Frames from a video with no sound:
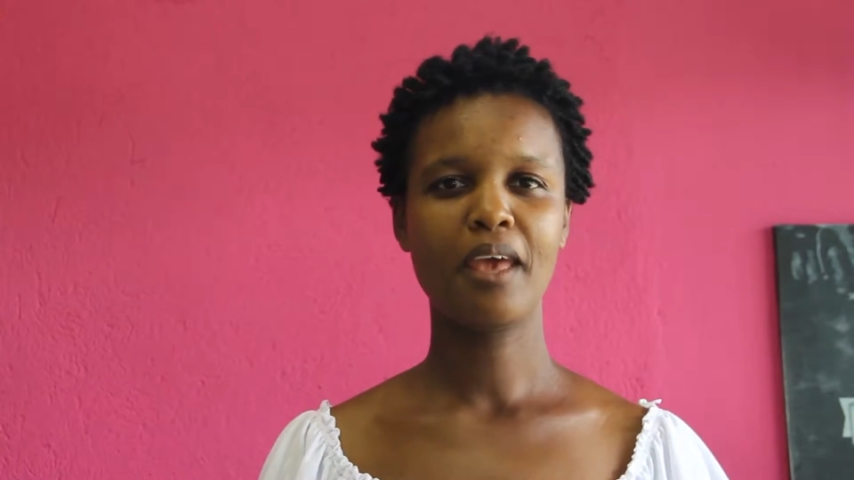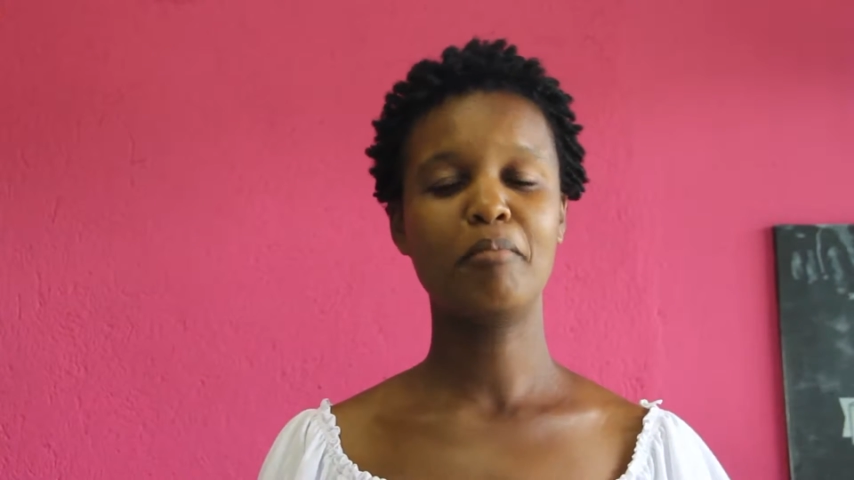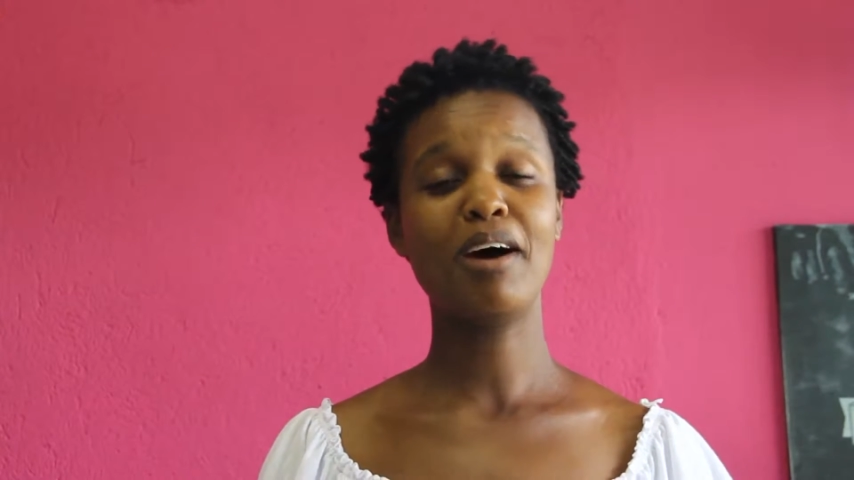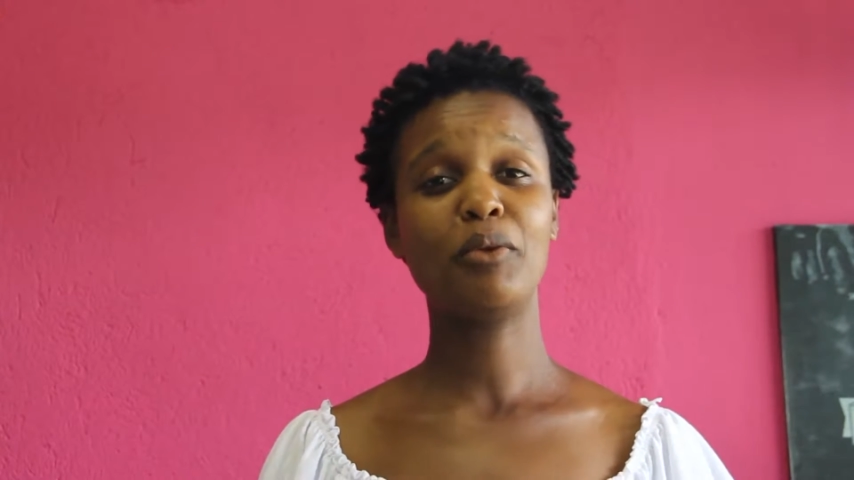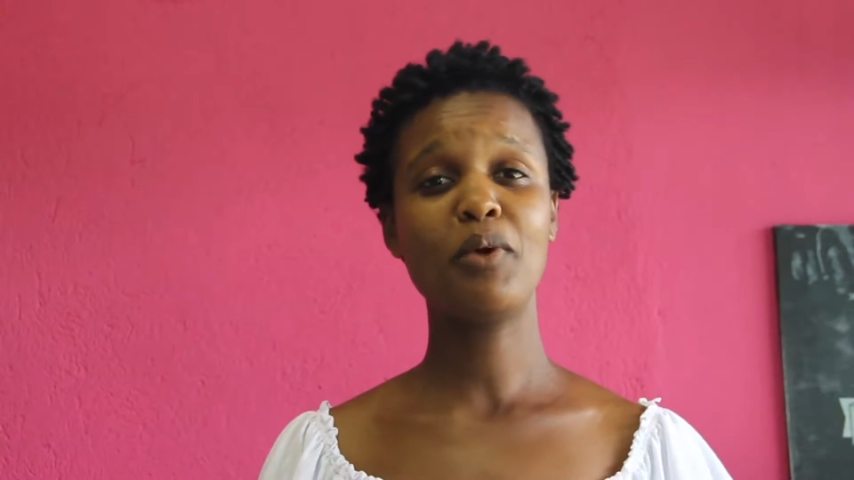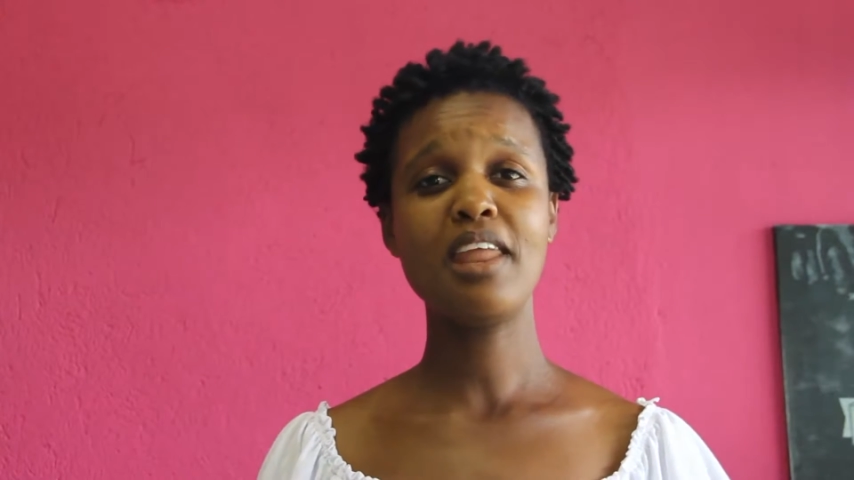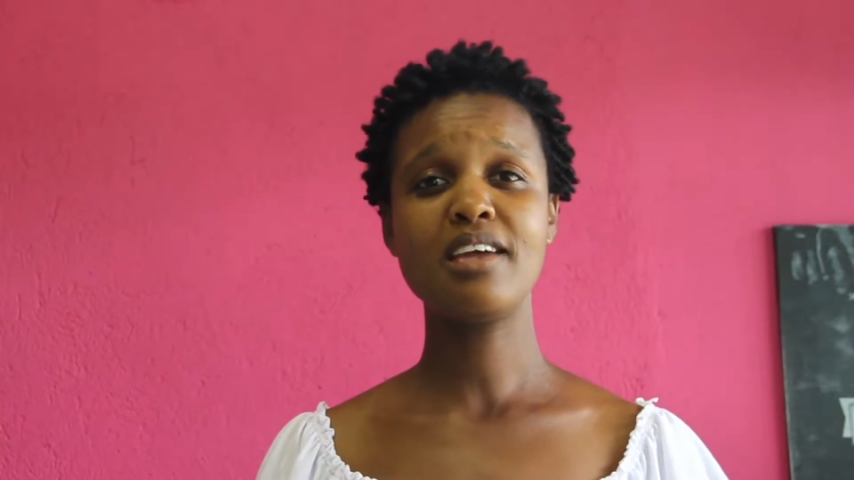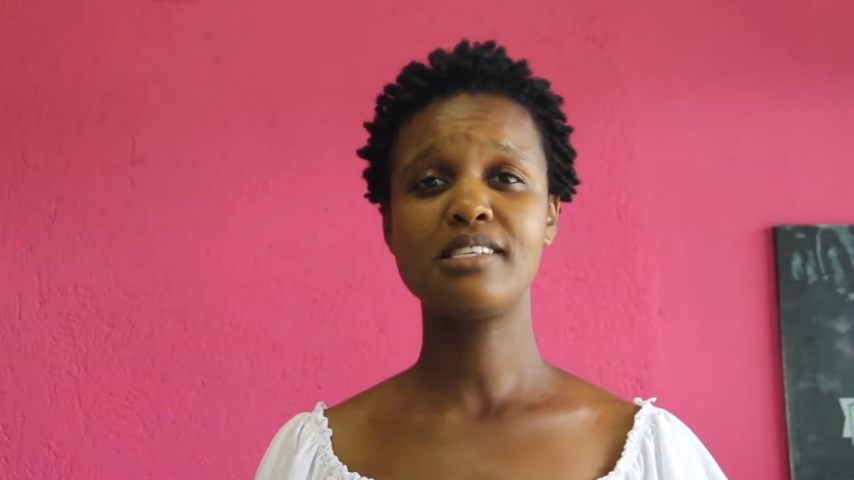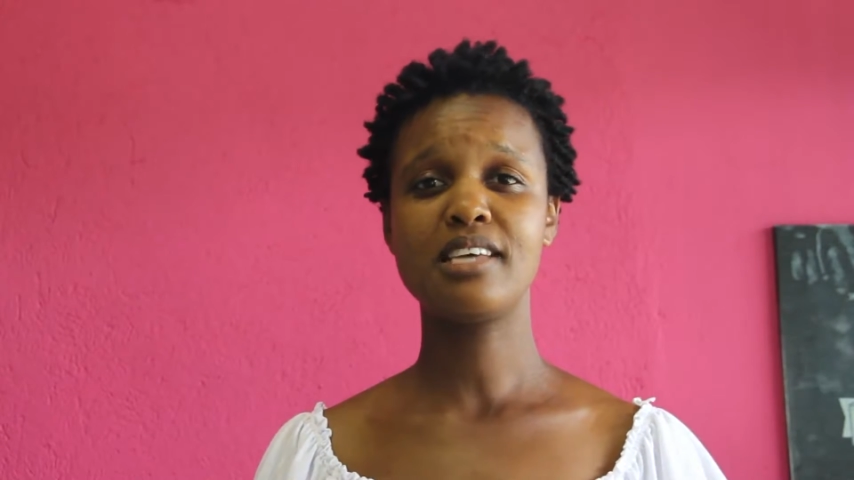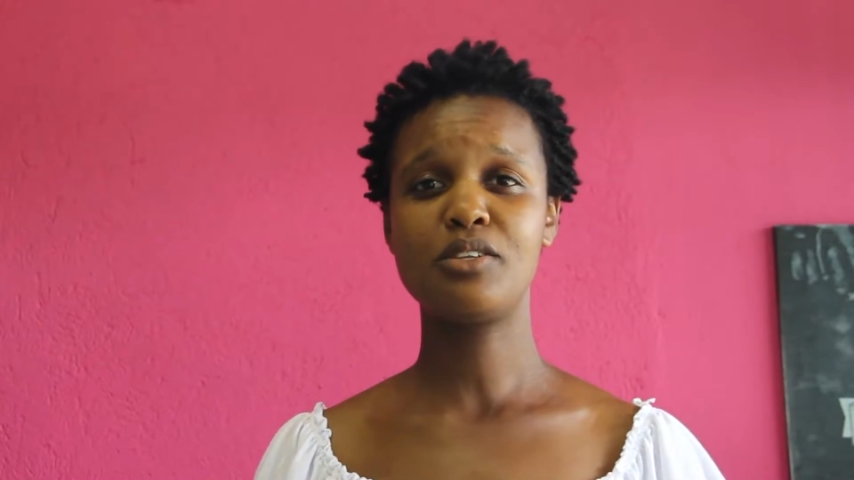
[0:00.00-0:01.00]
But when I
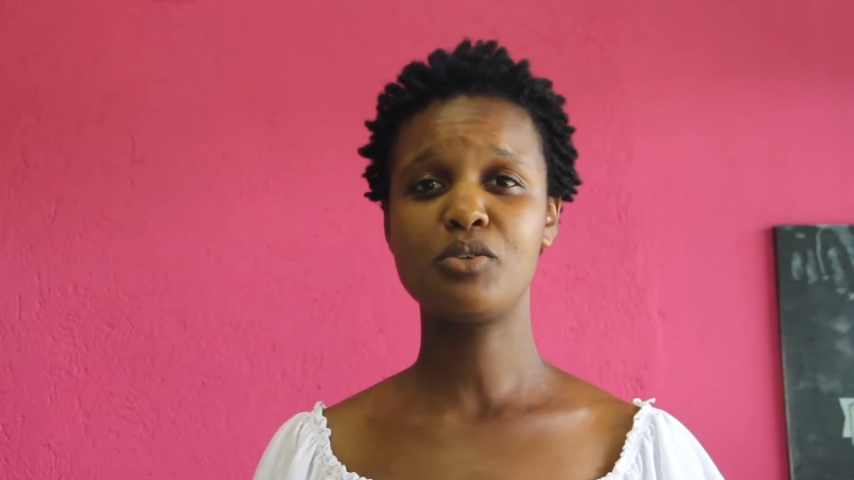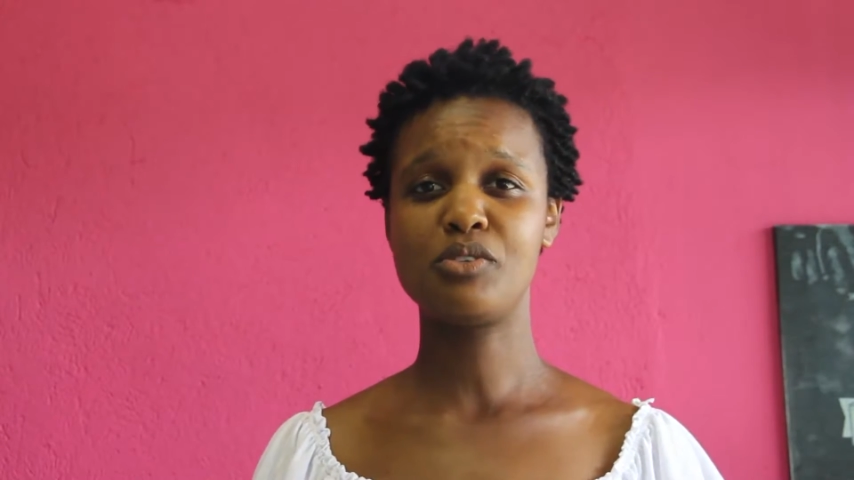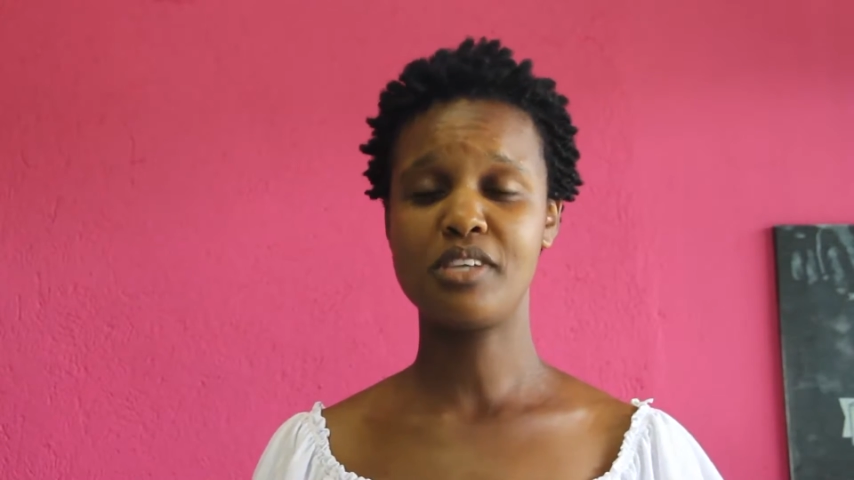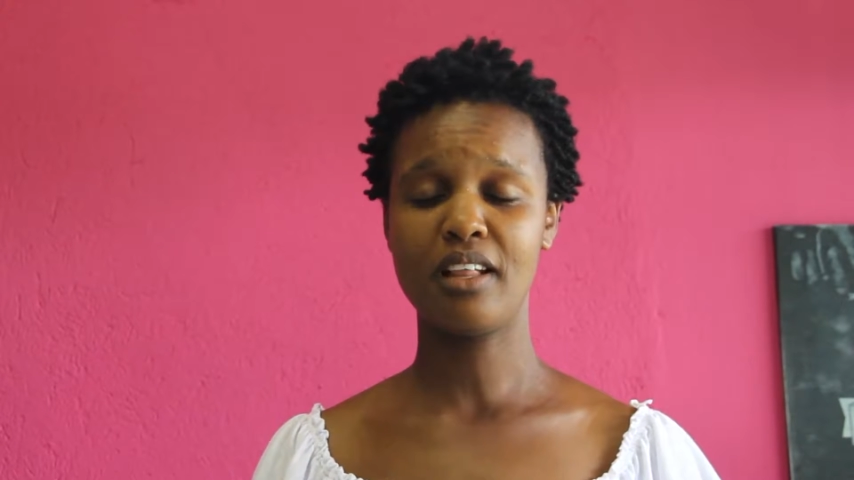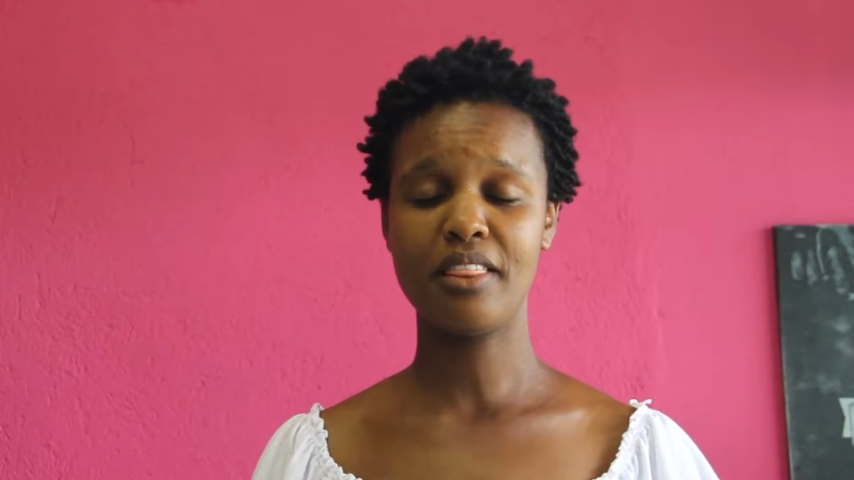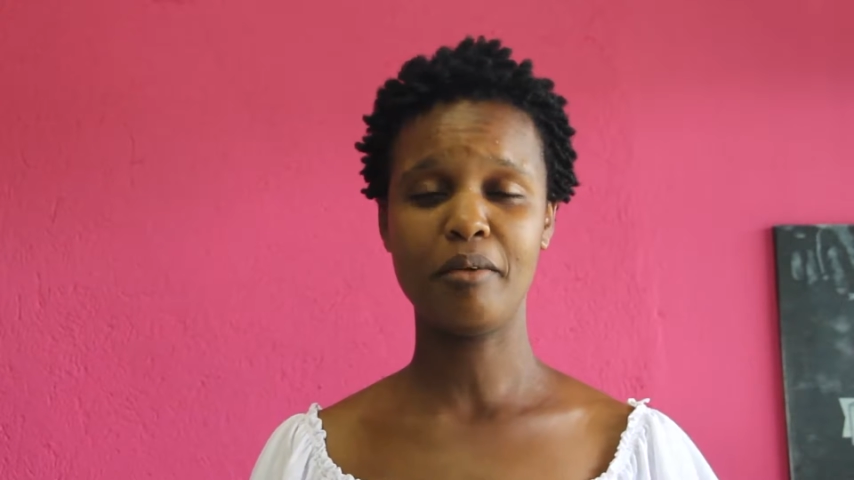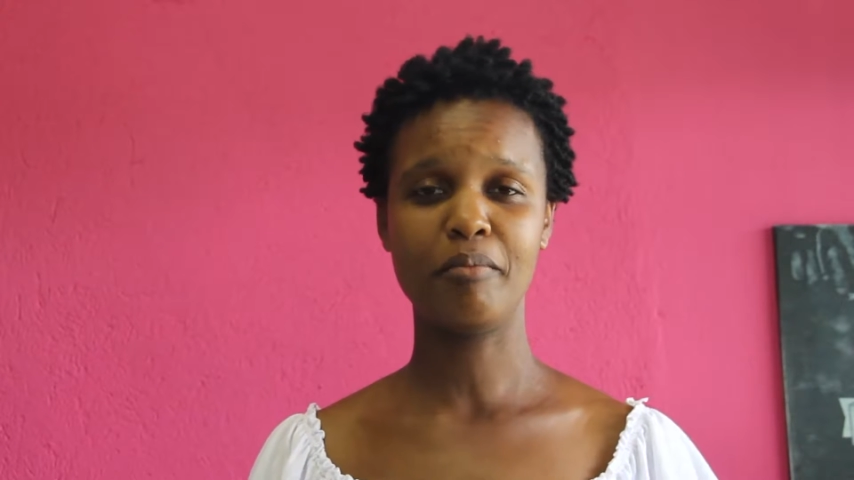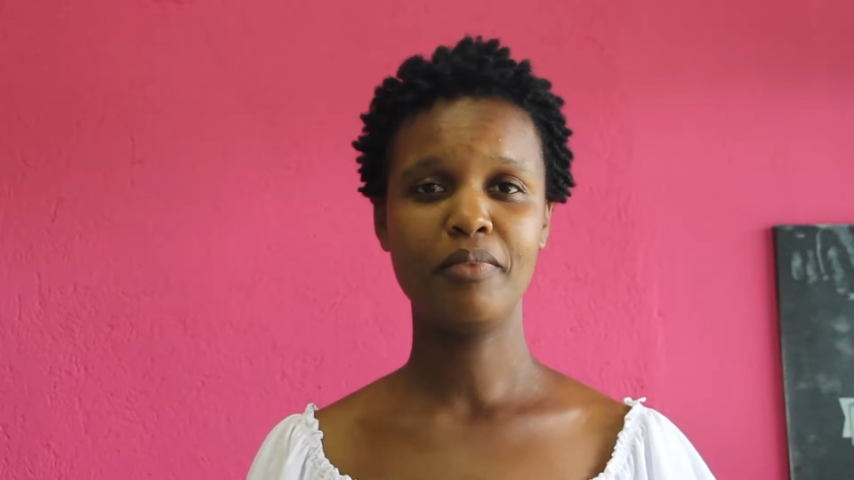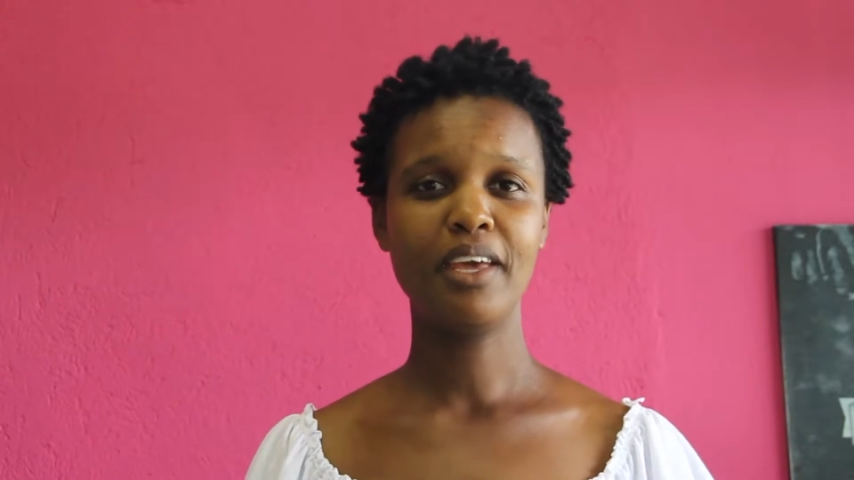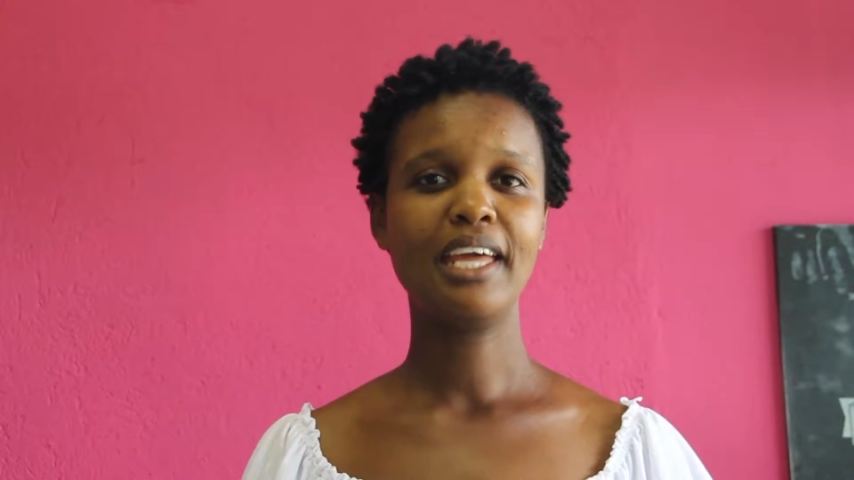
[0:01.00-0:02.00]
start to tell them,